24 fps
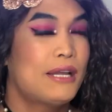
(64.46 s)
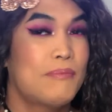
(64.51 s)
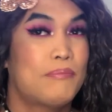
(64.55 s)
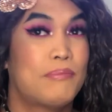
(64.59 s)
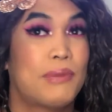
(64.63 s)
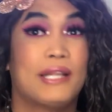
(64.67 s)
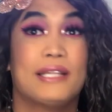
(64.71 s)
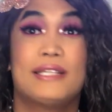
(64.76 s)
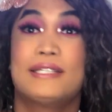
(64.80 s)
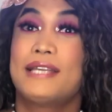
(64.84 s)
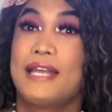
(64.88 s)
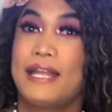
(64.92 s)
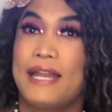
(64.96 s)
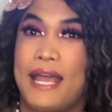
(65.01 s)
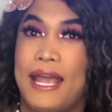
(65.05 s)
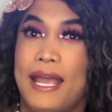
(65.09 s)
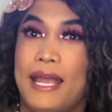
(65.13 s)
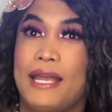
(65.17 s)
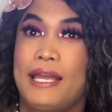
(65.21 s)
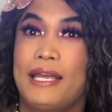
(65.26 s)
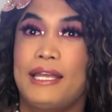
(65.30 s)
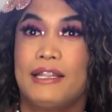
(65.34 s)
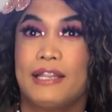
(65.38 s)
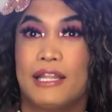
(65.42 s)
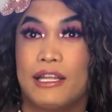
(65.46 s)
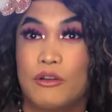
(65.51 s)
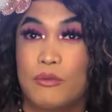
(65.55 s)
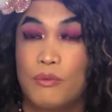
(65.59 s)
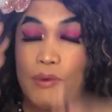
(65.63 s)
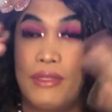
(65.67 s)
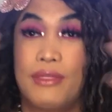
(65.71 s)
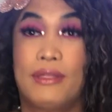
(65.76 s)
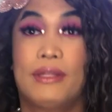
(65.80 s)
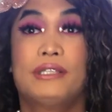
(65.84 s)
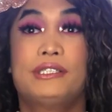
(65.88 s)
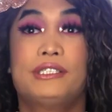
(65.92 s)
But today, like
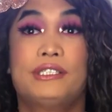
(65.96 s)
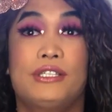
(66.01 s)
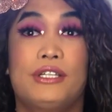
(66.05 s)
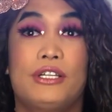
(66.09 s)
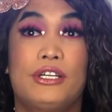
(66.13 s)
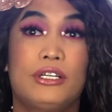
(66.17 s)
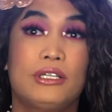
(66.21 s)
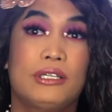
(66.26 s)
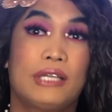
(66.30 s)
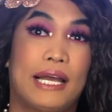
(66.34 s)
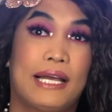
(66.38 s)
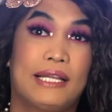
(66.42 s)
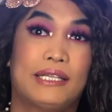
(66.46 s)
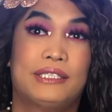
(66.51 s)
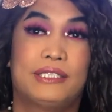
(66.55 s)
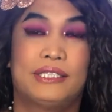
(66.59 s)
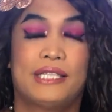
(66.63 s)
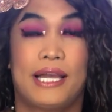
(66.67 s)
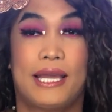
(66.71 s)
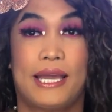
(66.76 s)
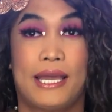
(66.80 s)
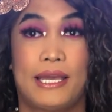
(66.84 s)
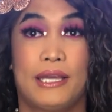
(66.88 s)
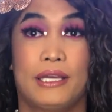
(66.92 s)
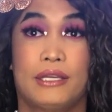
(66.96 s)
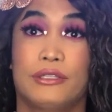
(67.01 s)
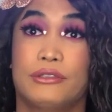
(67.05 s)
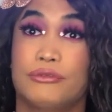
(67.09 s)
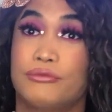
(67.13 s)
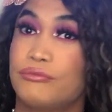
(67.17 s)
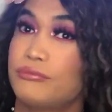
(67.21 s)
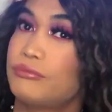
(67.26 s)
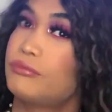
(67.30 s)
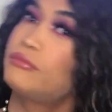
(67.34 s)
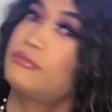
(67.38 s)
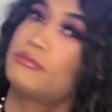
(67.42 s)
with this look, I'd say,
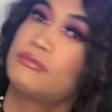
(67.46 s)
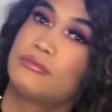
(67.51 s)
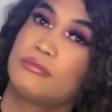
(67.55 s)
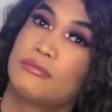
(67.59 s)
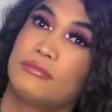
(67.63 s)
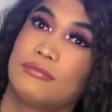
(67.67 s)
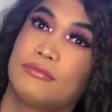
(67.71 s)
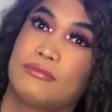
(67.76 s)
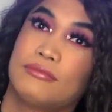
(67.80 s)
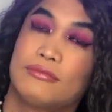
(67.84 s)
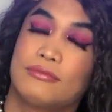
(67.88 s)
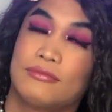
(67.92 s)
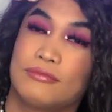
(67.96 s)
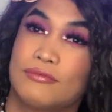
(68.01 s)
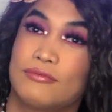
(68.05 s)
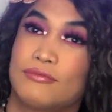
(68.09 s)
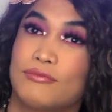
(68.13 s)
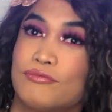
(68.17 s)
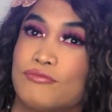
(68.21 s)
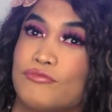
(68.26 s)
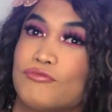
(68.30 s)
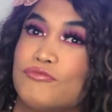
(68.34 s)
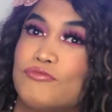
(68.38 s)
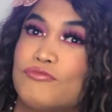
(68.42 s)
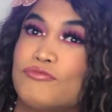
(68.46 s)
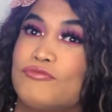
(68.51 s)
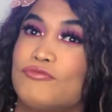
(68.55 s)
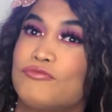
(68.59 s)
I